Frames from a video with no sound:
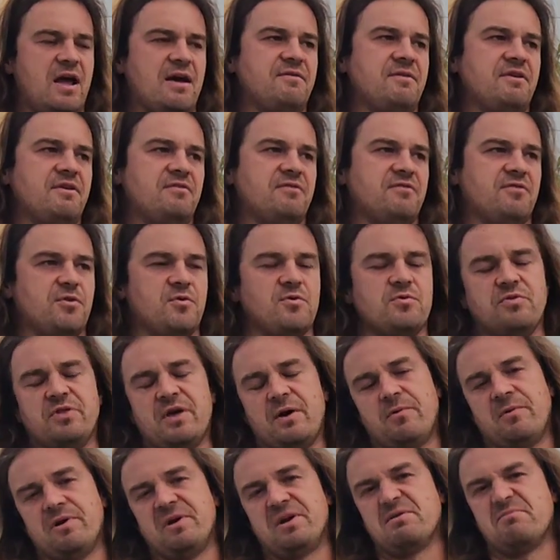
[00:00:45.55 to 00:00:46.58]
having fruit
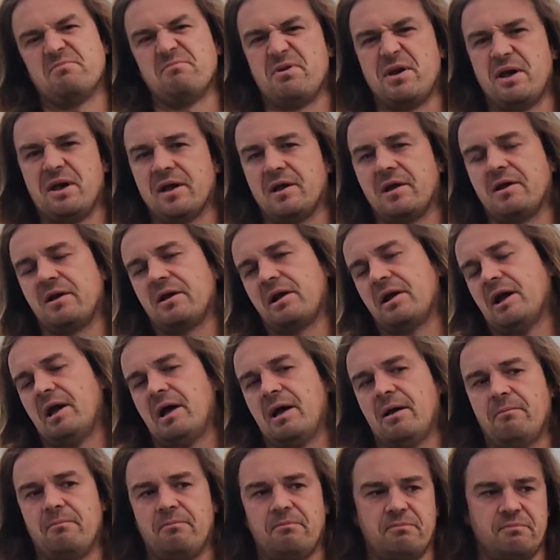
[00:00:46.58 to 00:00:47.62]
that we can pick
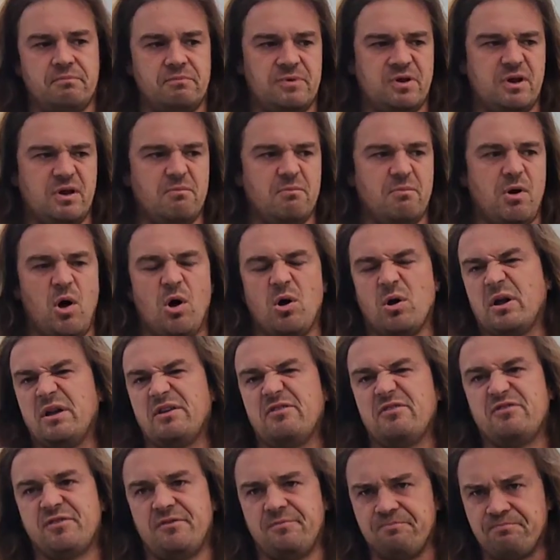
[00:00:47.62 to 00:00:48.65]
come
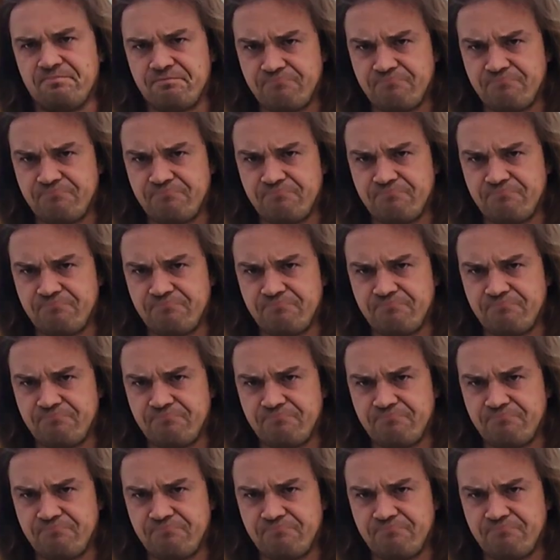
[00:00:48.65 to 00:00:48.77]
August.